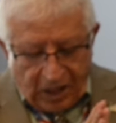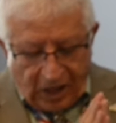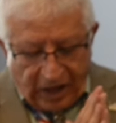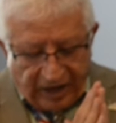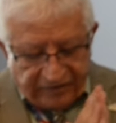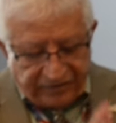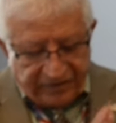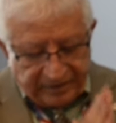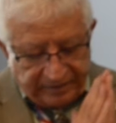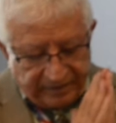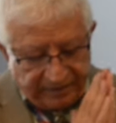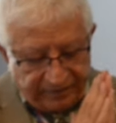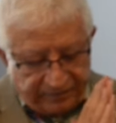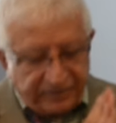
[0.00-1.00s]
I feel
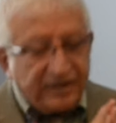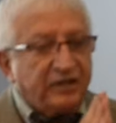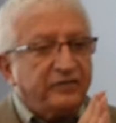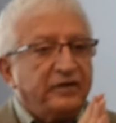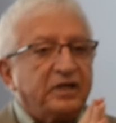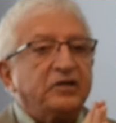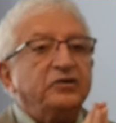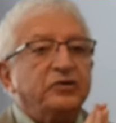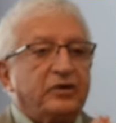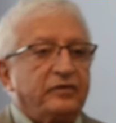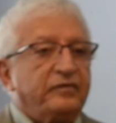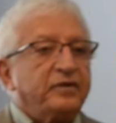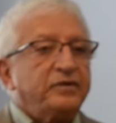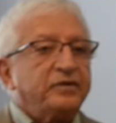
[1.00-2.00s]
very, very
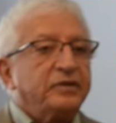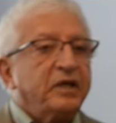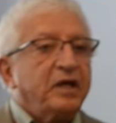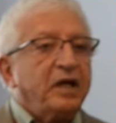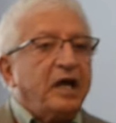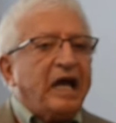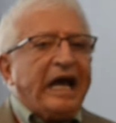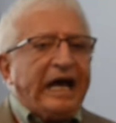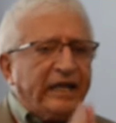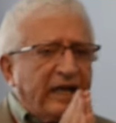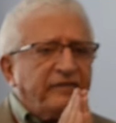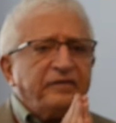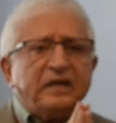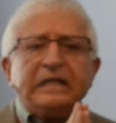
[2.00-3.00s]
nervous, and
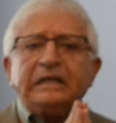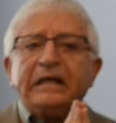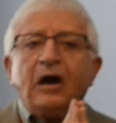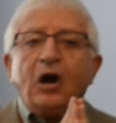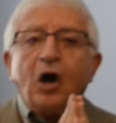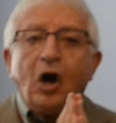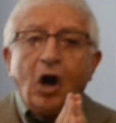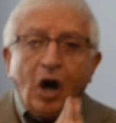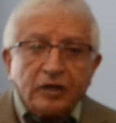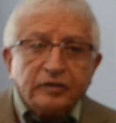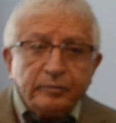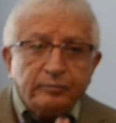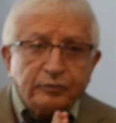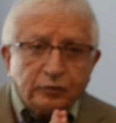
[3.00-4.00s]
I feel
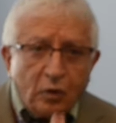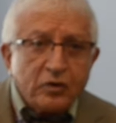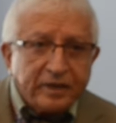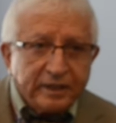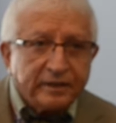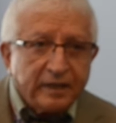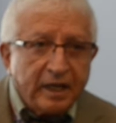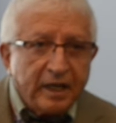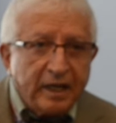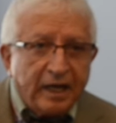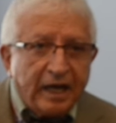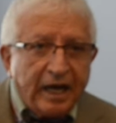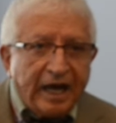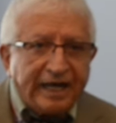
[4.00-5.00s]
heartbroken
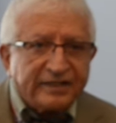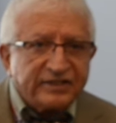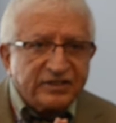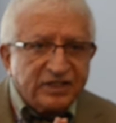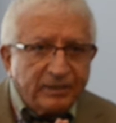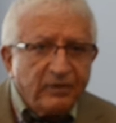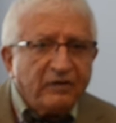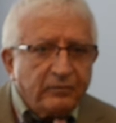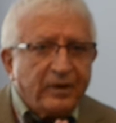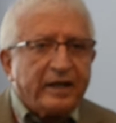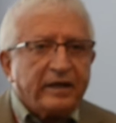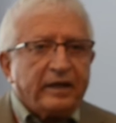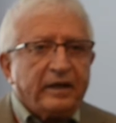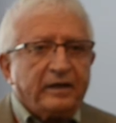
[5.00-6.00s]
at some of
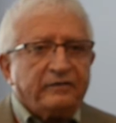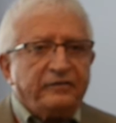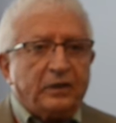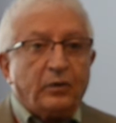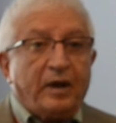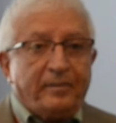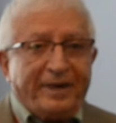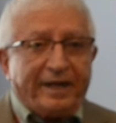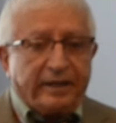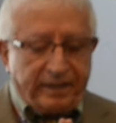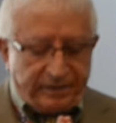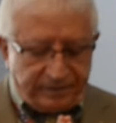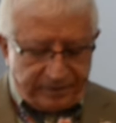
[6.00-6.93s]
my fellow Americans.